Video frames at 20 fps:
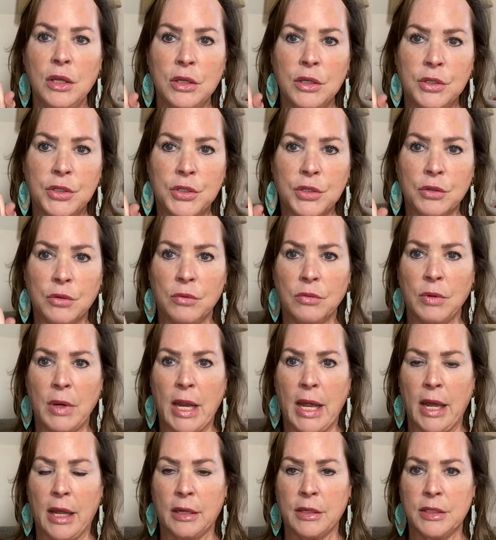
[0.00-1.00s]

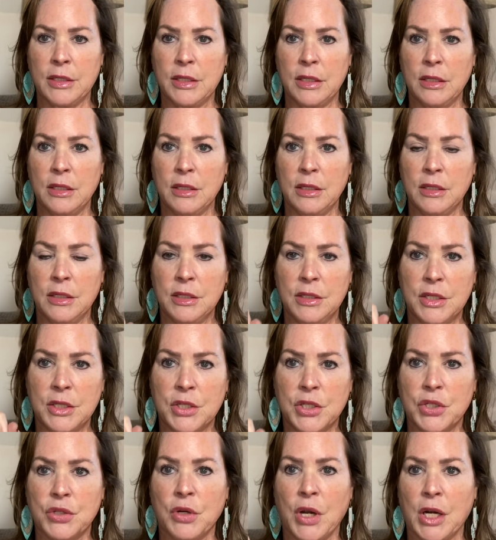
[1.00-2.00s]
direct
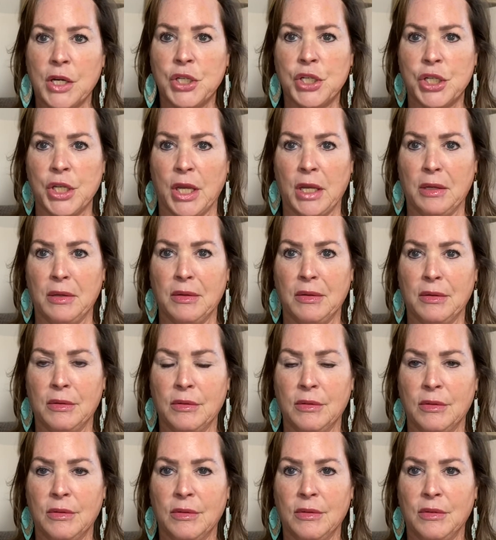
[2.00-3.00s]
destruction
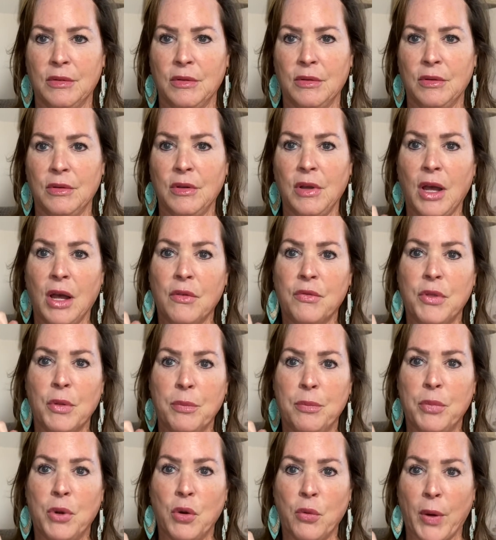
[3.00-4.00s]
of the
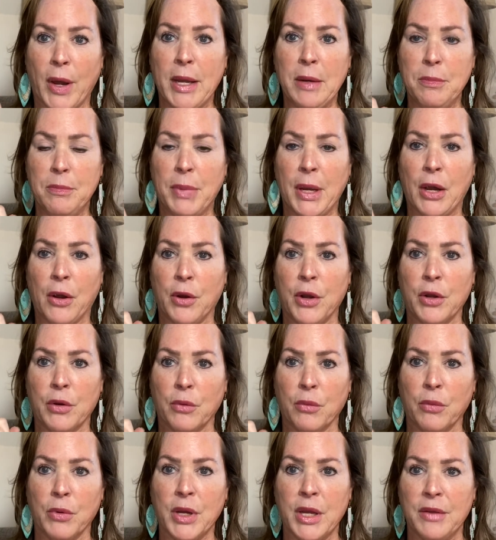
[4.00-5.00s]
Great Barrier
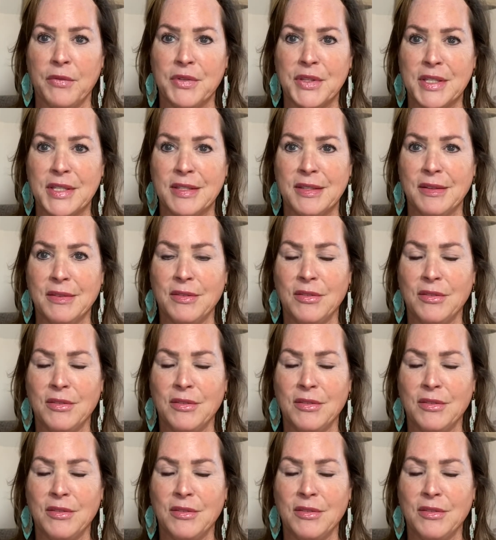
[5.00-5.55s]
Reefs